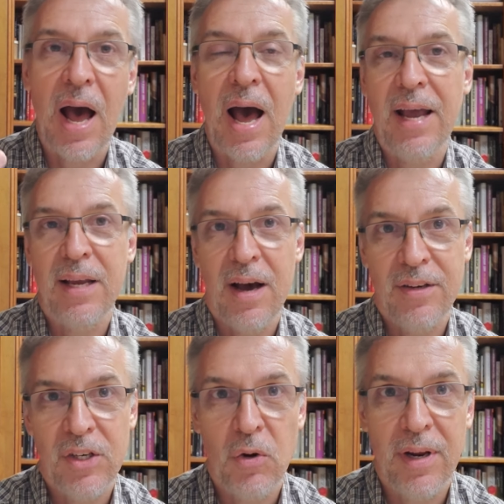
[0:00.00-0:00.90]
I got
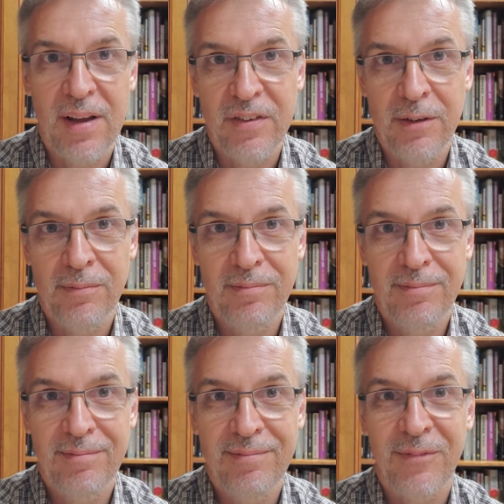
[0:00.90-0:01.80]
to go to heaven,
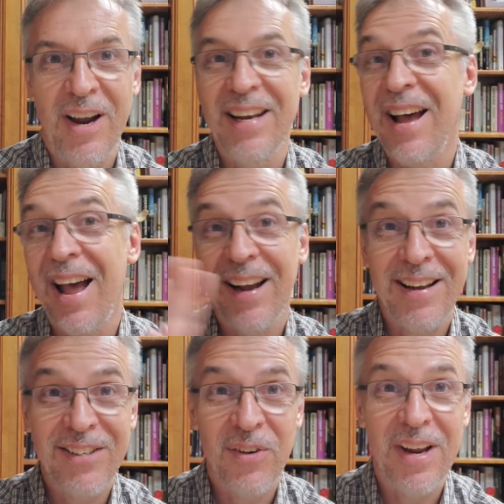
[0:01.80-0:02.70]
right? I
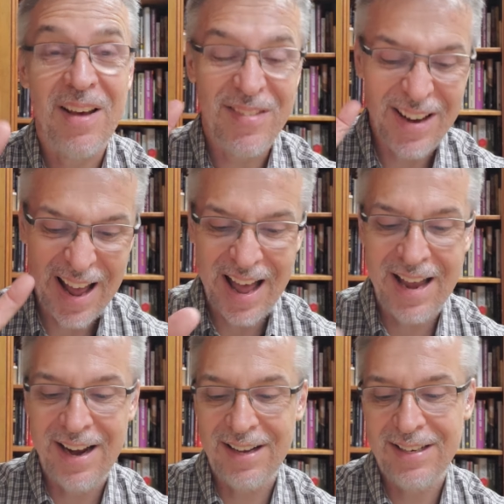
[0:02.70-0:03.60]
got to go to heaven.
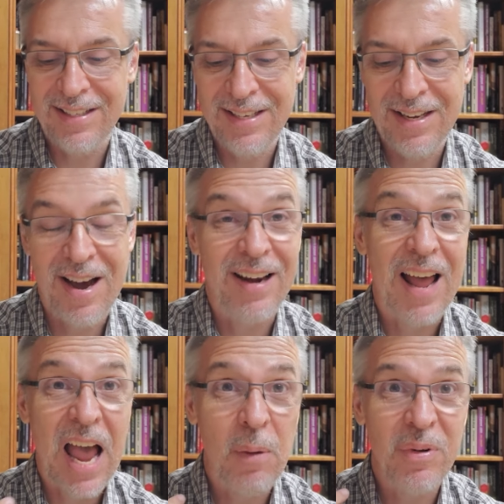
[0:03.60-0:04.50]
I got to see God.
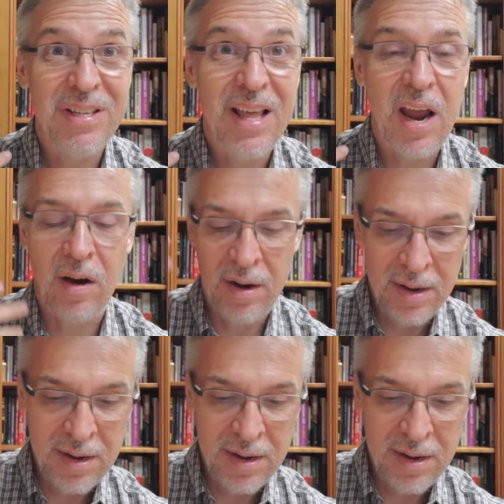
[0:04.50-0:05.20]
I was there.